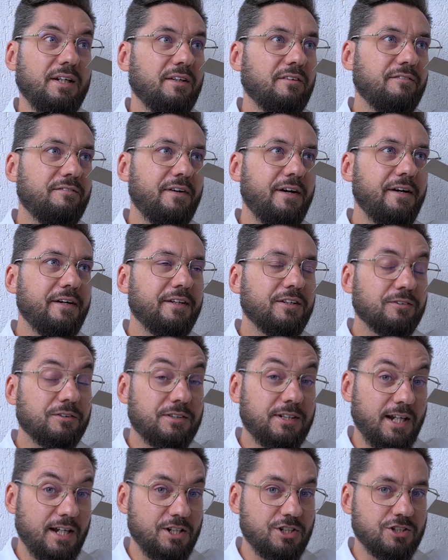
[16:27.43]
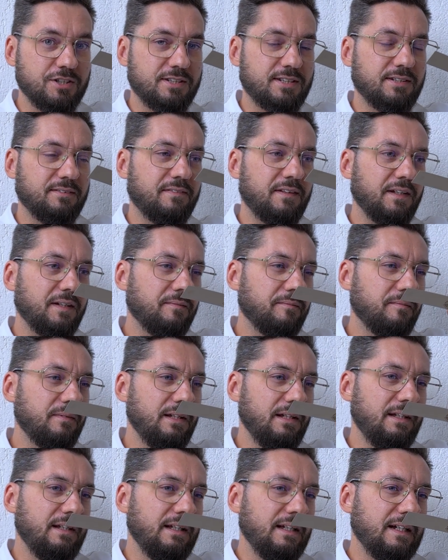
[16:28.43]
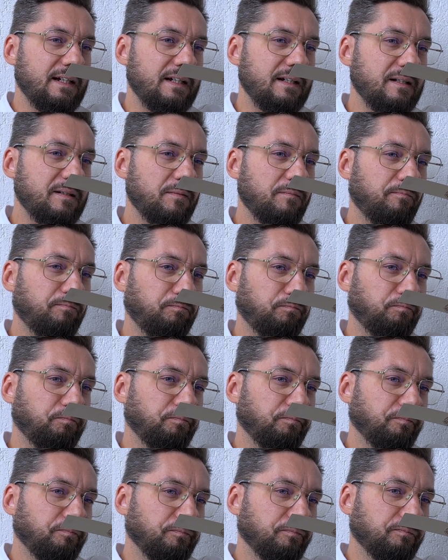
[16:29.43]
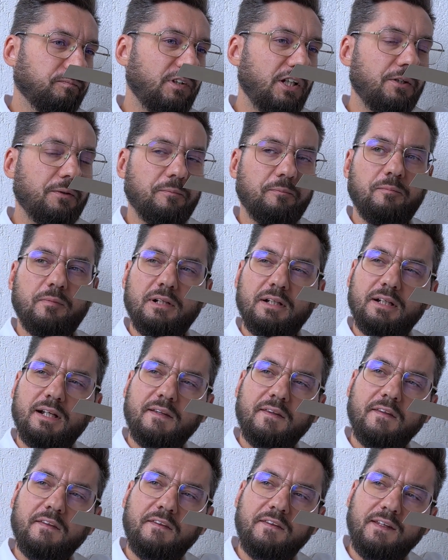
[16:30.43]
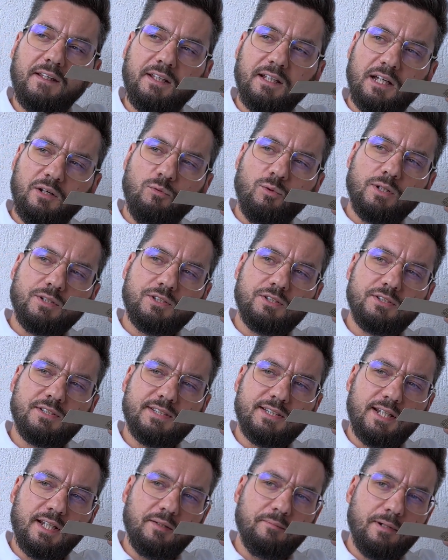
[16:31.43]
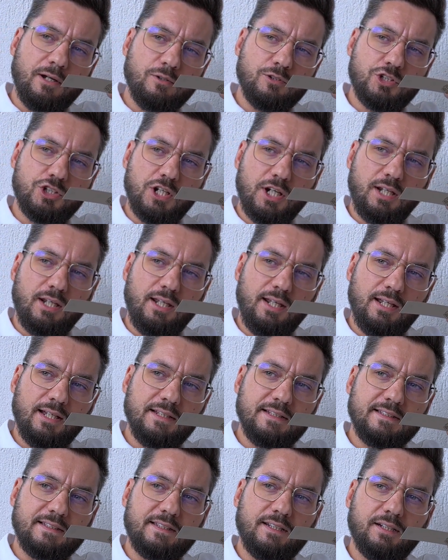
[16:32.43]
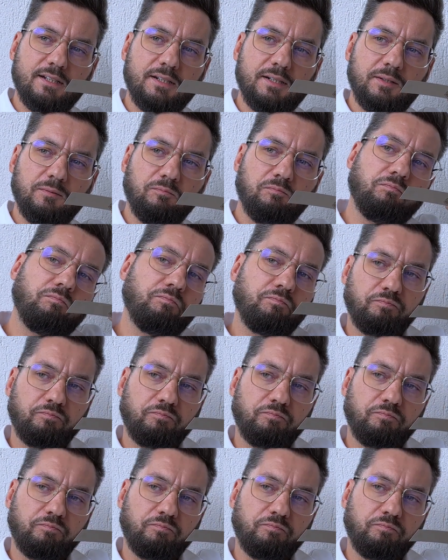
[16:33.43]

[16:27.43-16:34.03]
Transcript: very audacious of them. Now, another thing I want to say about Jicky is the